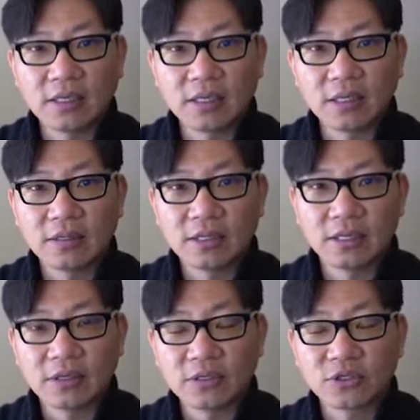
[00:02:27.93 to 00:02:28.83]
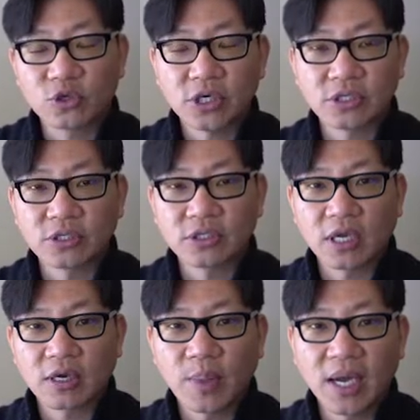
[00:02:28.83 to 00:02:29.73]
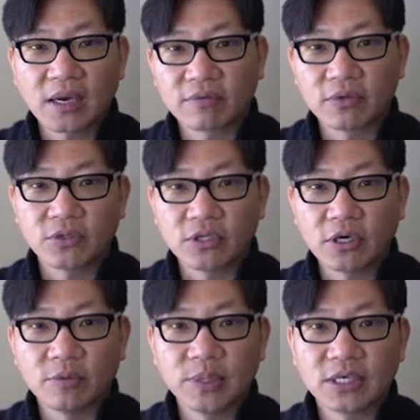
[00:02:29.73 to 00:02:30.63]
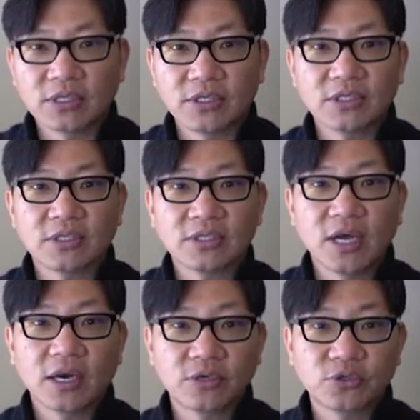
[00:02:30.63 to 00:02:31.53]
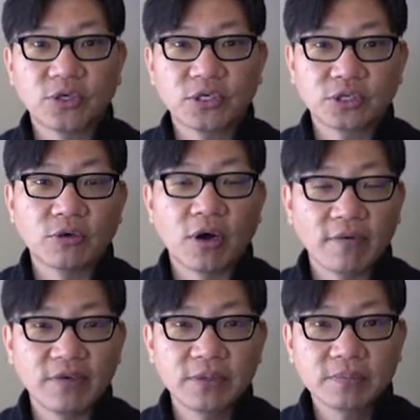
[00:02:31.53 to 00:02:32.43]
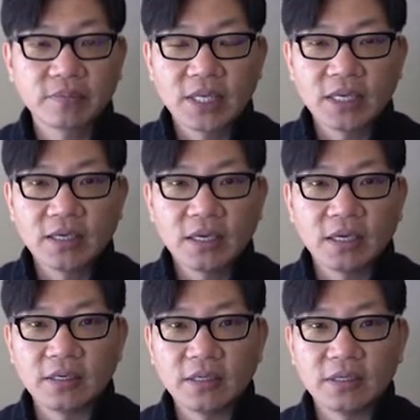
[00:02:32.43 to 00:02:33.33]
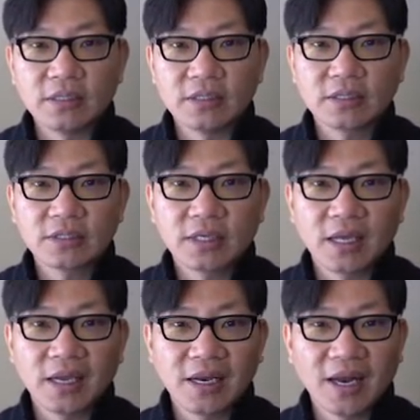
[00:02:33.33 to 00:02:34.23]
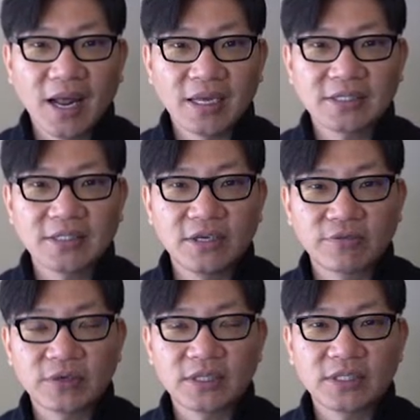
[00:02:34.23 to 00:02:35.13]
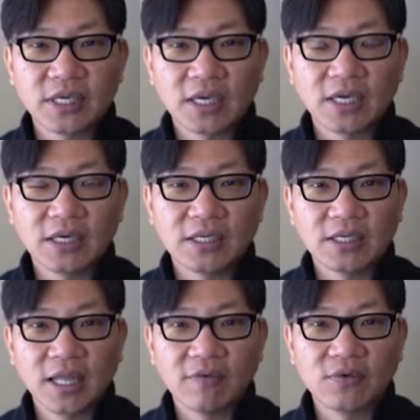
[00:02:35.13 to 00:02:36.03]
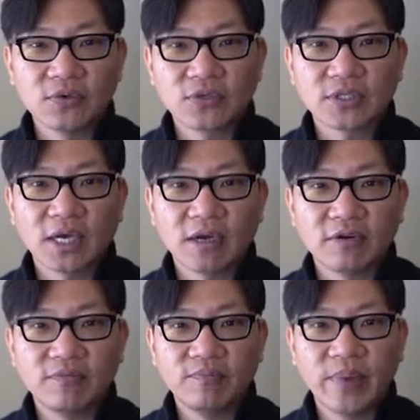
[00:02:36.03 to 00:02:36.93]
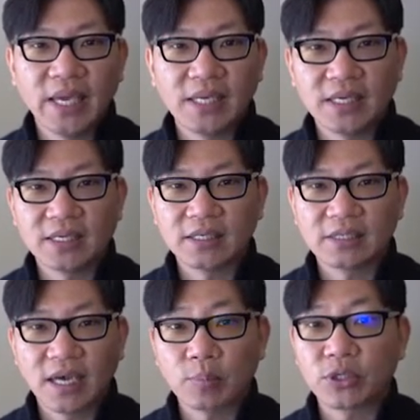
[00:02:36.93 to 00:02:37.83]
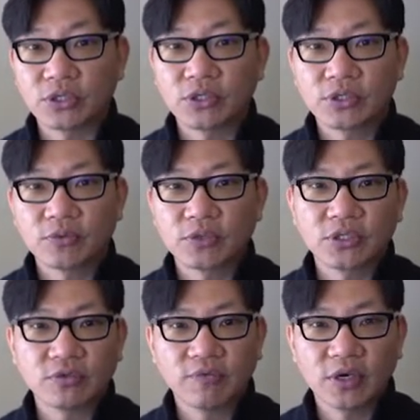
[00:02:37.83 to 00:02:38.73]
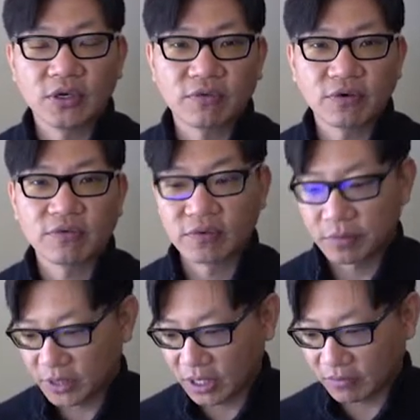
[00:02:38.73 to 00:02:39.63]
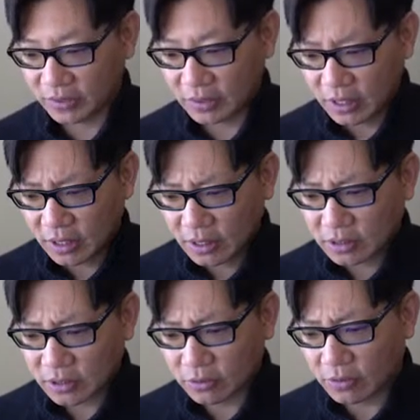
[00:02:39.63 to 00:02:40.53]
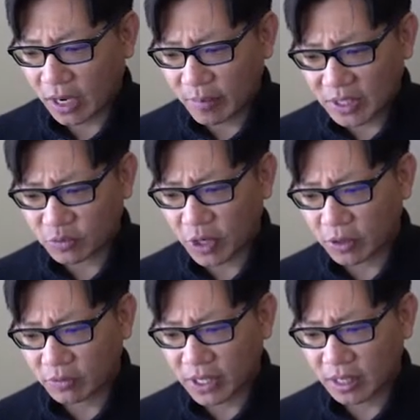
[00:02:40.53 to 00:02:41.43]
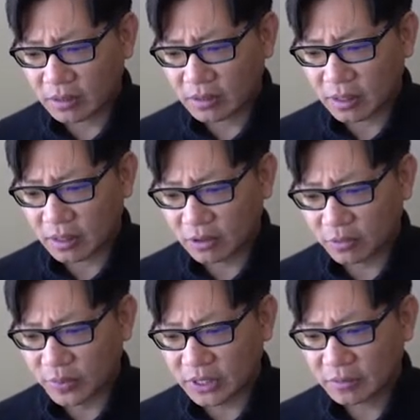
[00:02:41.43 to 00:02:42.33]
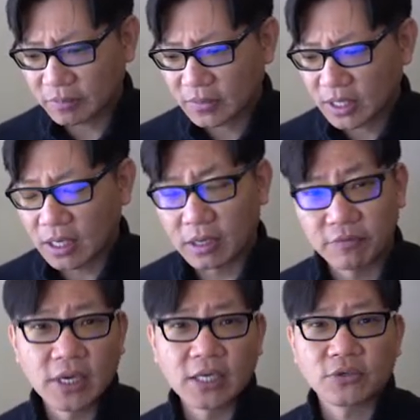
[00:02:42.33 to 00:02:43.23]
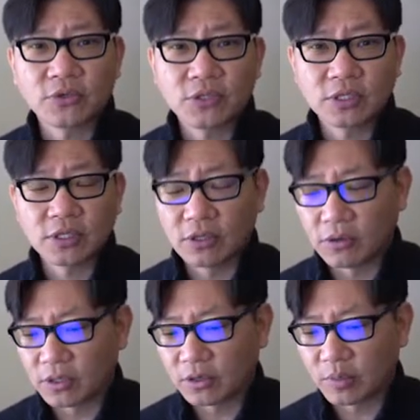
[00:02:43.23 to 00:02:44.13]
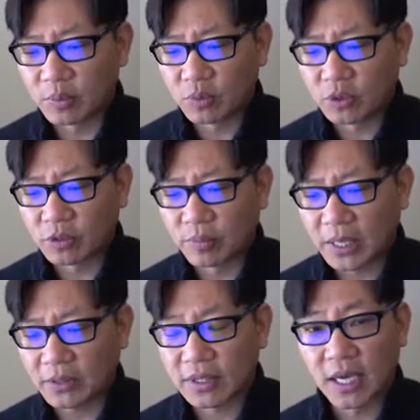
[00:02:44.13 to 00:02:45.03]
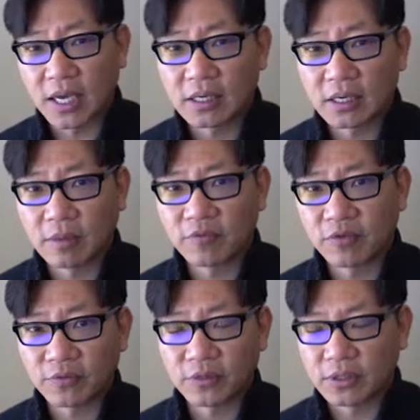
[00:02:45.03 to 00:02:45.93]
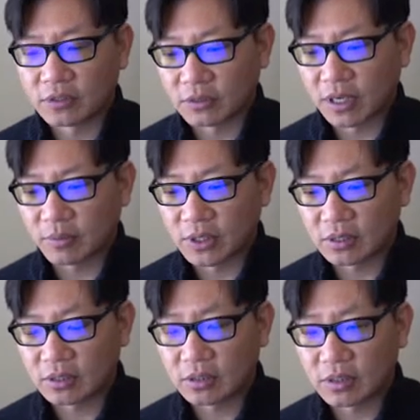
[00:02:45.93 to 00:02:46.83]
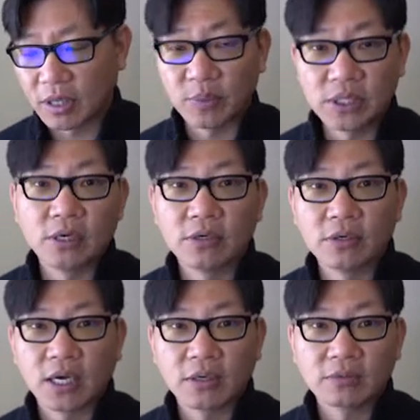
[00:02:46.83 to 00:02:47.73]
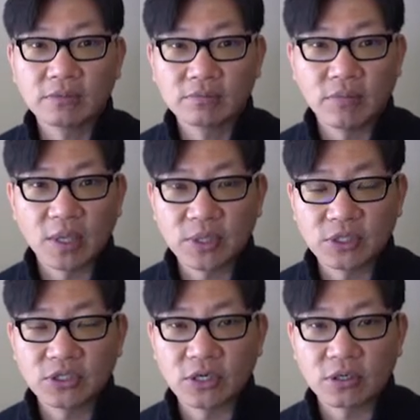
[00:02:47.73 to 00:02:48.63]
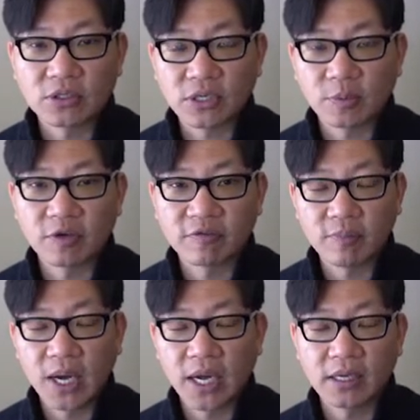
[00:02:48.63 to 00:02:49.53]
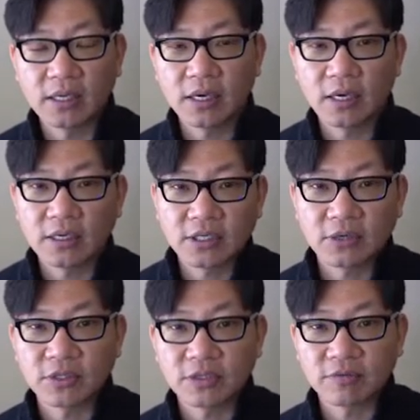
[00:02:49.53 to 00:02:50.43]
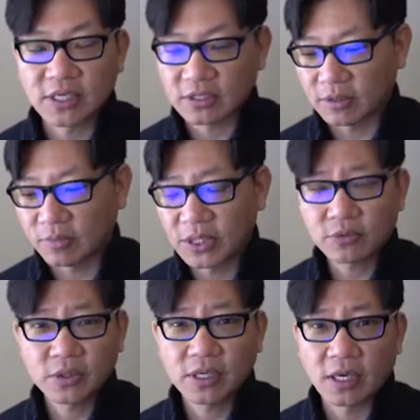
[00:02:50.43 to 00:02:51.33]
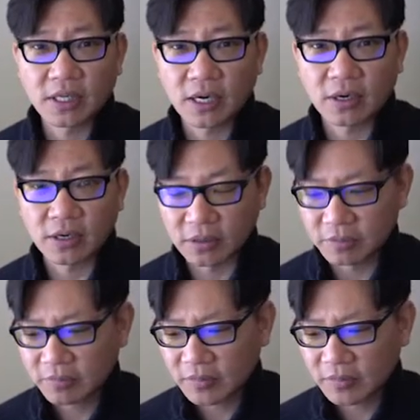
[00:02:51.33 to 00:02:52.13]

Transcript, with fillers: instructions on the back of Cousteau, because this is not a traditional oven. It is, and it has different levels of baking temperatures, which is very different from the oven. So I mess around with that a little bit. If you guys are interested in knowing a little bit more about that, feel free to let me know, and I'll maybe share some of my secrets of testing. But it's really not that hard,